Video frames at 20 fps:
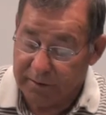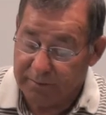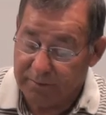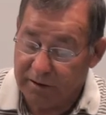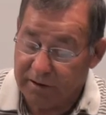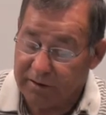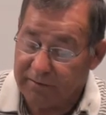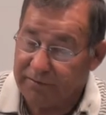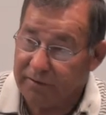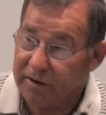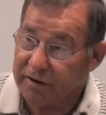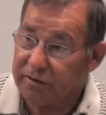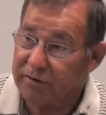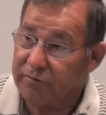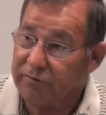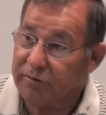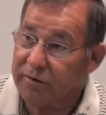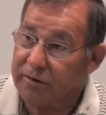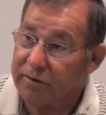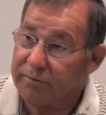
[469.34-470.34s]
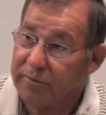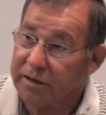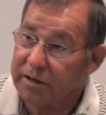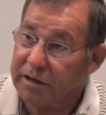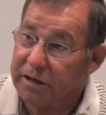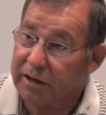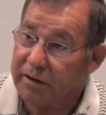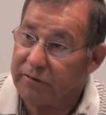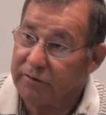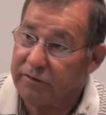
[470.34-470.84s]
plant factory with the
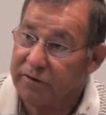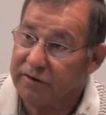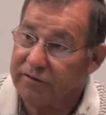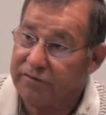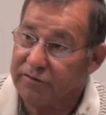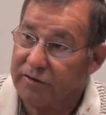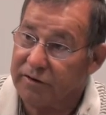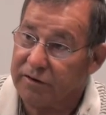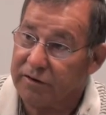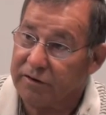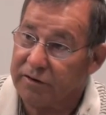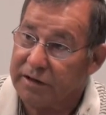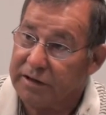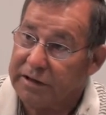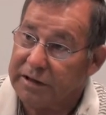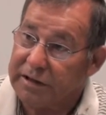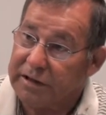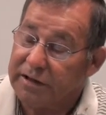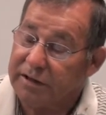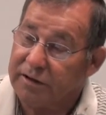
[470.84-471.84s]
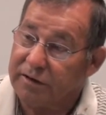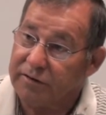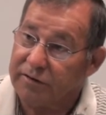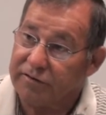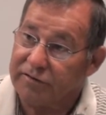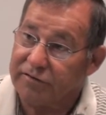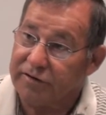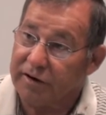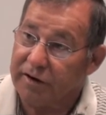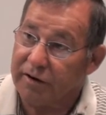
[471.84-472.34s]
maquiladoras in
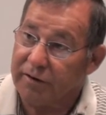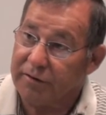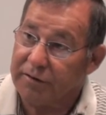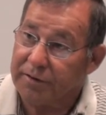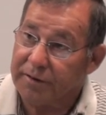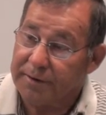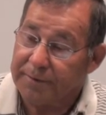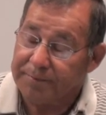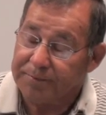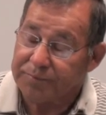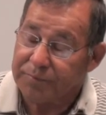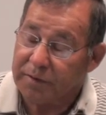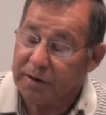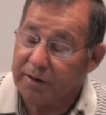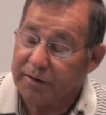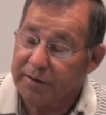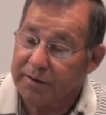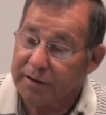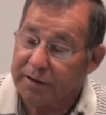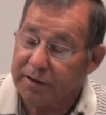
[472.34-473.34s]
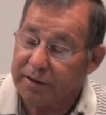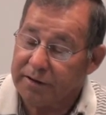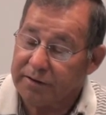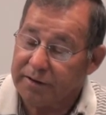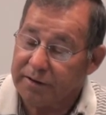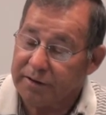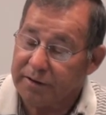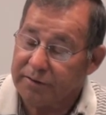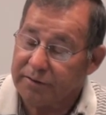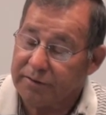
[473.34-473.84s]
the south, that
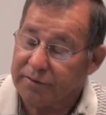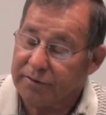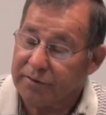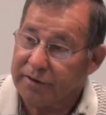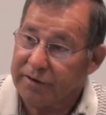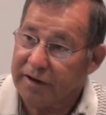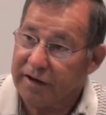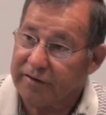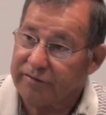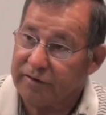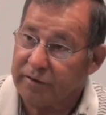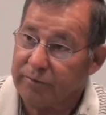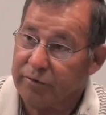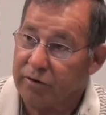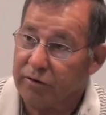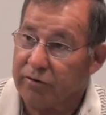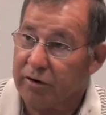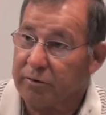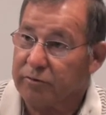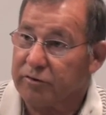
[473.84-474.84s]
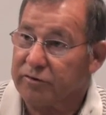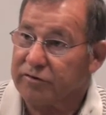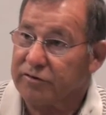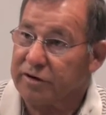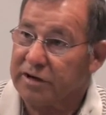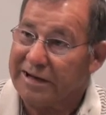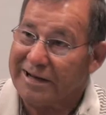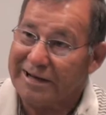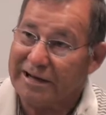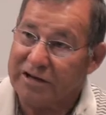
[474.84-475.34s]
the NAFTA program was
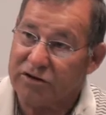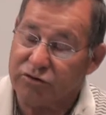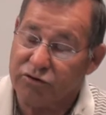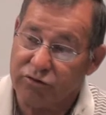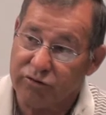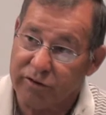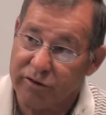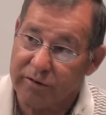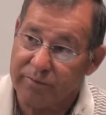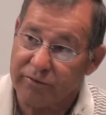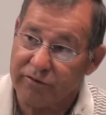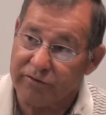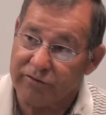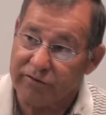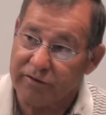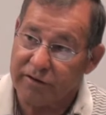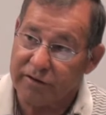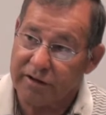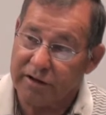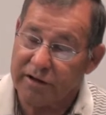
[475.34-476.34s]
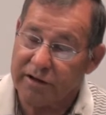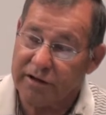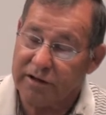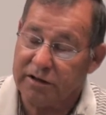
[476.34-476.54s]
an 80% 20%